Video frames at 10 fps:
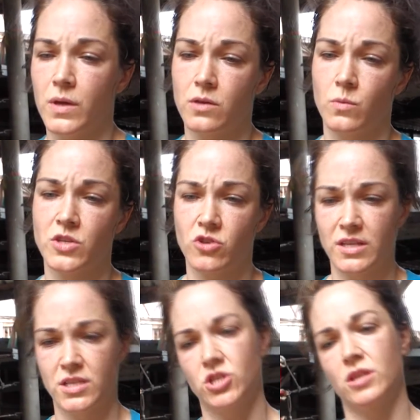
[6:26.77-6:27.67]
we
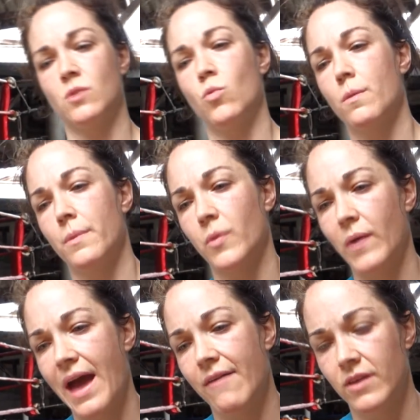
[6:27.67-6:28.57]
transition the warm up that we
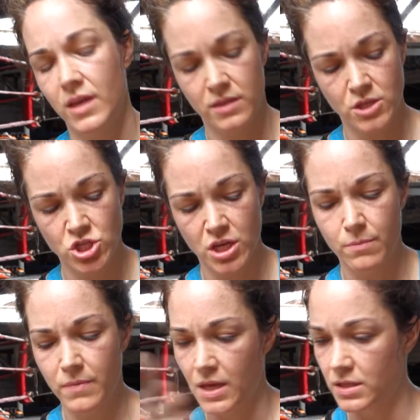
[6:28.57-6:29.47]
have in the
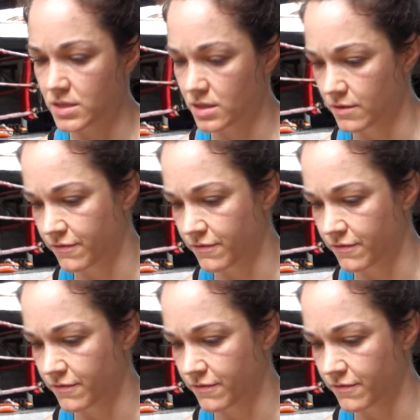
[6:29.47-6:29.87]
gym into